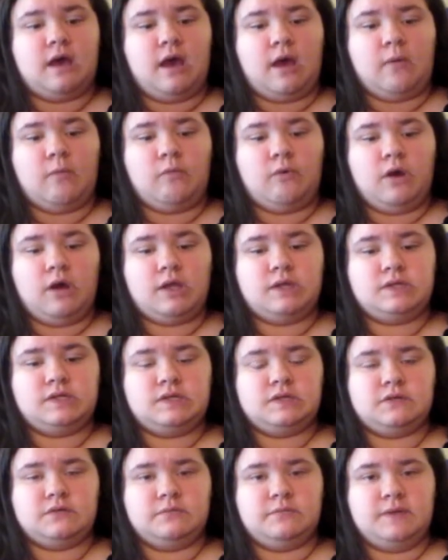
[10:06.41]
I want
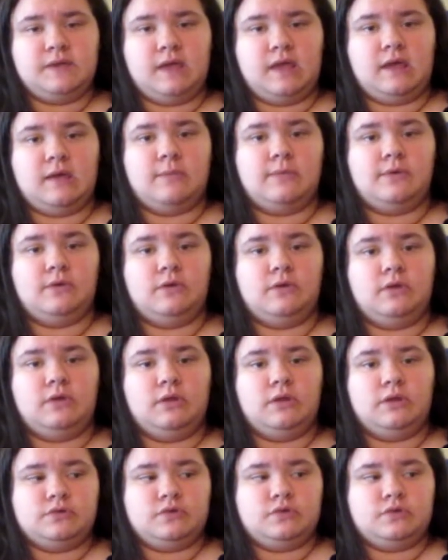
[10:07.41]
to be able